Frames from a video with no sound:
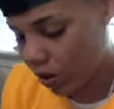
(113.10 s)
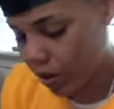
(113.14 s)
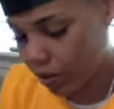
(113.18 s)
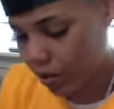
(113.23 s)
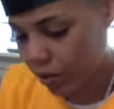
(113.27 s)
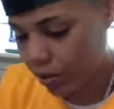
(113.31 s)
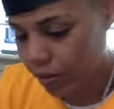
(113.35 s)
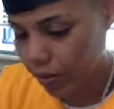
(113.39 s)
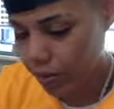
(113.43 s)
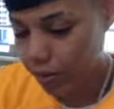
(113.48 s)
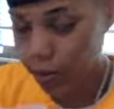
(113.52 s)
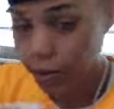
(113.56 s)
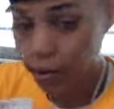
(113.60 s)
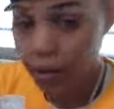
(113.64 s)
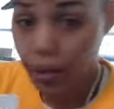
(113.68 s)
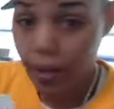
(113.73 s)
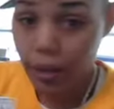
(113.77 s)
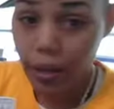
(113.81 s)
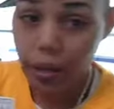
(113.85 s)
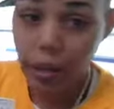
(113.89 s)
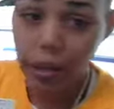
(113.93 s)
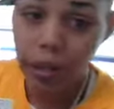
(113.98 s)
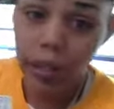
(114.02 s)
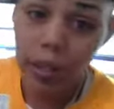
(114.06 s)
so
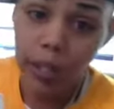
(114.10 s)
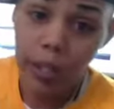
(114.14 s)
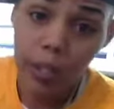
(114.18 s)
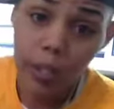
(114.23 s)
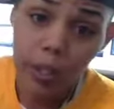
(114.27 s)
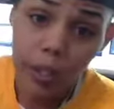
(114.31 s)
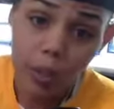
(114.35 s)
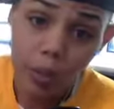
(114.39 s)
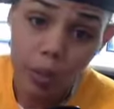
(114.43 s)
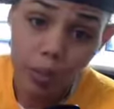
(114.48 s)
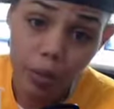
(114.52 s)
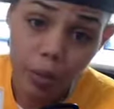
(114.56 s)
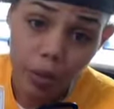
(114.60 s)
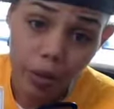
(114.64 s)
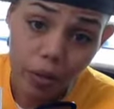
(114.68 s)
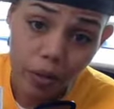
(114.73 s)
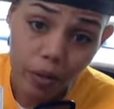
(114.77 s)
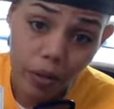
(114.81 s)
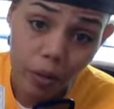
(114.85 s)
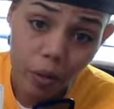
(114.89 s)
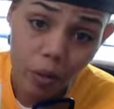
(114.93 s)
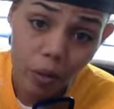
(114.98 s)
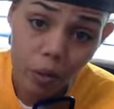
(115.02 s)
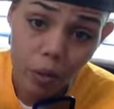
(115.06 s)
yeah. So
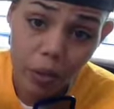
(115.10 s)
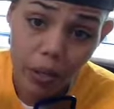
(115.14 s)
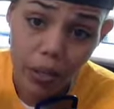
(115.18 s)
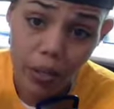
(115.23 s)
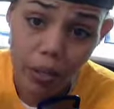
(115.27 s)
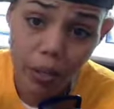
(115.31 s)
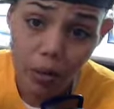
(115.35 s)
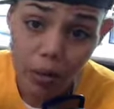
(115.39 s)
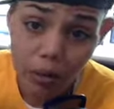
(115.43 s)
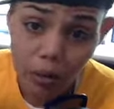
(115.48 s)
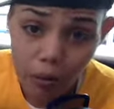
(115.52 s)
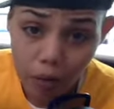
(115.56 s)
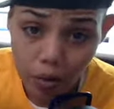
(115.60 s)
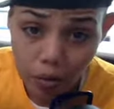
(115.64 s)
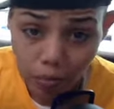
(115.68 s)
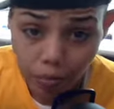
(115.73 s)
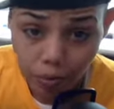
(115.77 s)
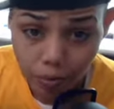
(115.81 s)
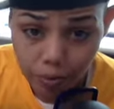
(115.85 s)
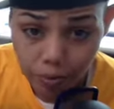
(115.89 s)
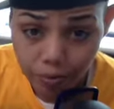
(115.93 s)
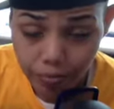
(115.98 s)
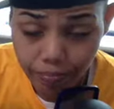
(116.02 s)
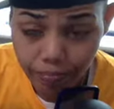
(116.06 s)
apparently you were waiting on an
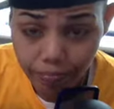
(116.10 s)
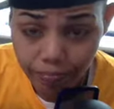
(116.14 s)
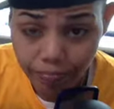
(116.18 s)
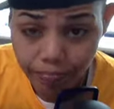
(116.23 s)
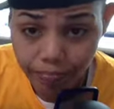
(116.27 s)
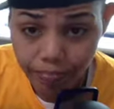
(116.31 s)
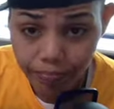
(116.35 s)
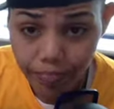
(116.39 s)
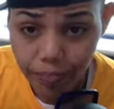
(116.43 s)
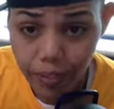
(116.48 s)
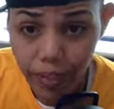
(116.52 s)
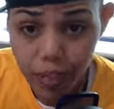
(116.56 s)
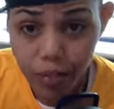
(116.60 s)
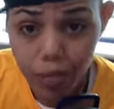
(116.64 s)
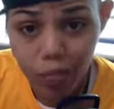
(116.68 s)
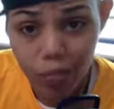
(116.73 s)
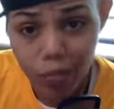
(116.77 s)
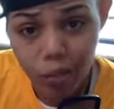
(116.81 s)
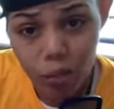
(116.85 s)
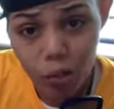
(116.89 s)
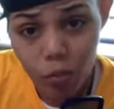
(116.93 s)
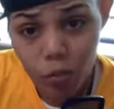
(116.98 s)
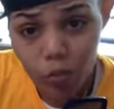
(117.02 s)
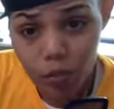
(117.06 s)
offer an
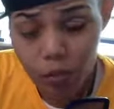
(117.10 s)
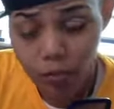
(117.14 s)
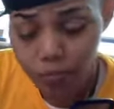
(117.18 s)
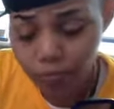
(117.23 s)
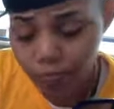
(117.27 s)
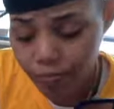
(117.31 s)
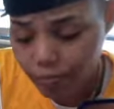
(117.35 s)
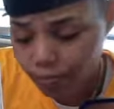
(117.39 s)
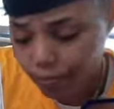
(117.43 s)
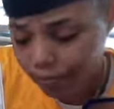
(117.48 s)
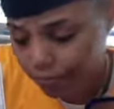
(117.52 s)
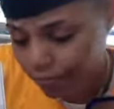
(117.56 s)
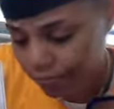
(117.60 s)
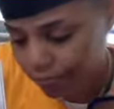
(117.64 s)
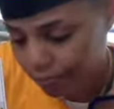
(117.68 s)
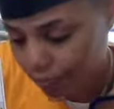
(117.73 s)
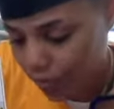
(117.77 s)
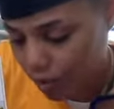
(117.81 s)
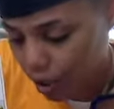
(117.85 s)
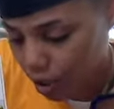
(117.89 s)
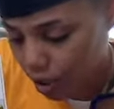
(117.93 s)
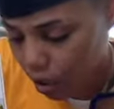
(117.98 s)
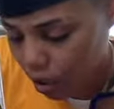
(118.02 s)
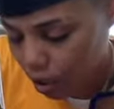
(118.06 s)
investment.
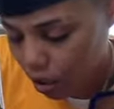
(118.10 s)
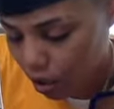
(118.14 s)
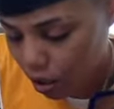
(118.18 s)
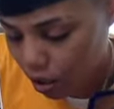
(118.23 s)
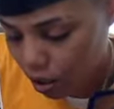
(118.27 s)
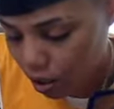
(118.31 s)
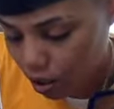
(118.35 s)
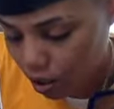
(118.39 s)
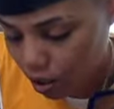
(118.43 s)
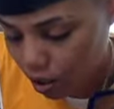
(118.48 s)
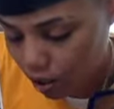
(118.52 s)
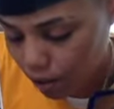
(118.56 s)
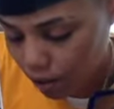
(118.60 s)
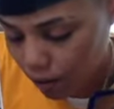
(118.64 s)
And uh,